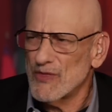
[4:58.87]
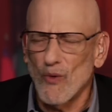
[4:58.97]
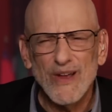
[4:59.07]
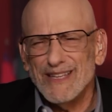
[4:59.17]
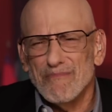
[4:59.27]
I
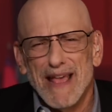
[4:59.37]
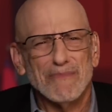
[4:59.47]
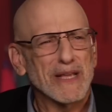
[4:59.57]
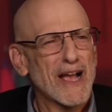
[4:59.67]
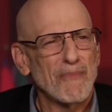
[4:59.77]
thought, when did
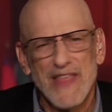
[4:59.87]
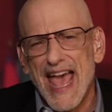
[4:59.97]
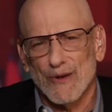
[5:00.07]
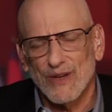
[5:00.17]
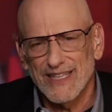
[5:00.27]
men become
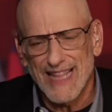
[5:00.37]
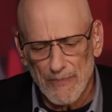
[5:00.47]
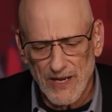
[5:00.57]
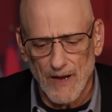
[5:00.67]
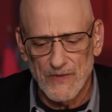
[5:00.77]
that? When did
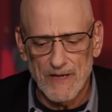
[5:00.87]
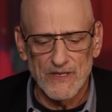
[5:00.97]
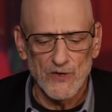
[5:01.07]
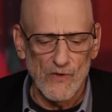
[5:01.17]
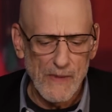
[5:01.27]
that become the
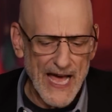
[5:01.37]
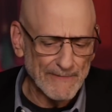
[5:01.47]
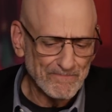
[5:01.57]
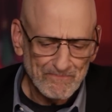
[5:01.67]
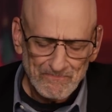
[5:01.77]
image of a man?